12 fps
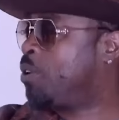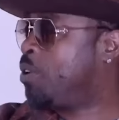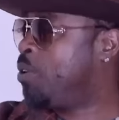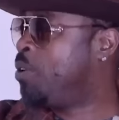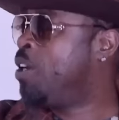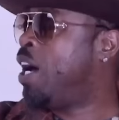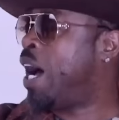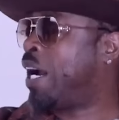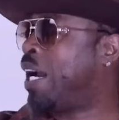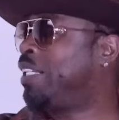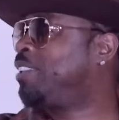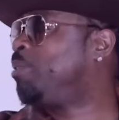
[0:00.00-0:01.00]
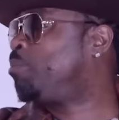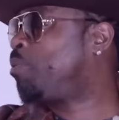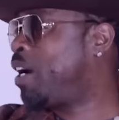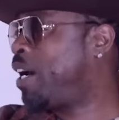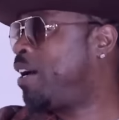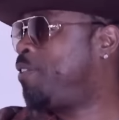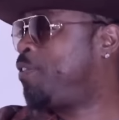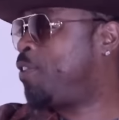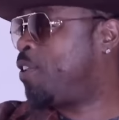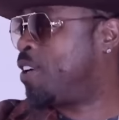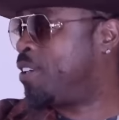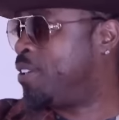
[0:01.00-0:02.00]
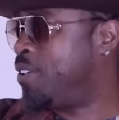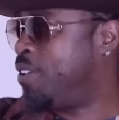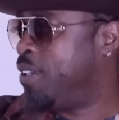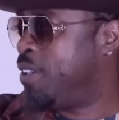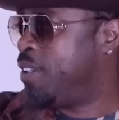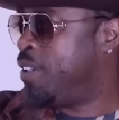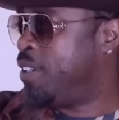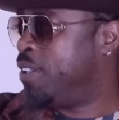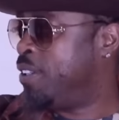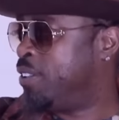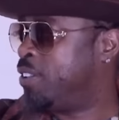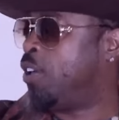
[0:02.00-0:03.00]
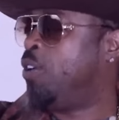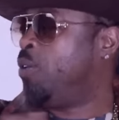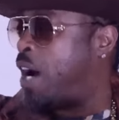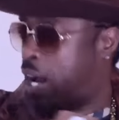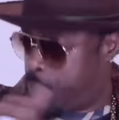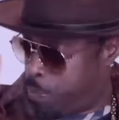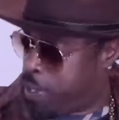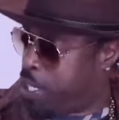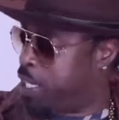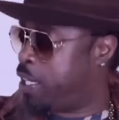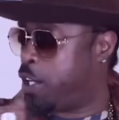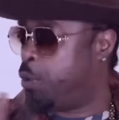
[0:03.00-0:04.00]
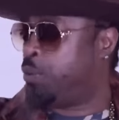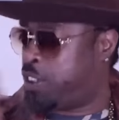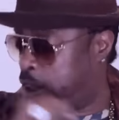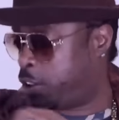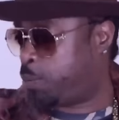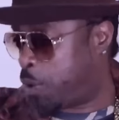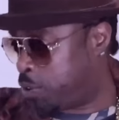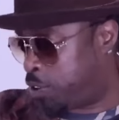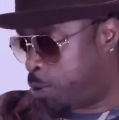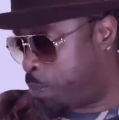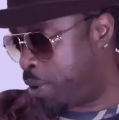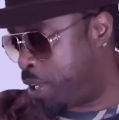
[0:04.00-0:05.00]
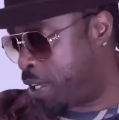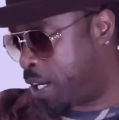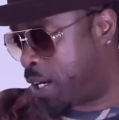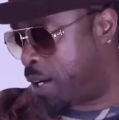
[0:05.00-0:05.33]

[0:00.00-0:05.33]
through. I got some bread for you. So I, me and it was just supposed to be.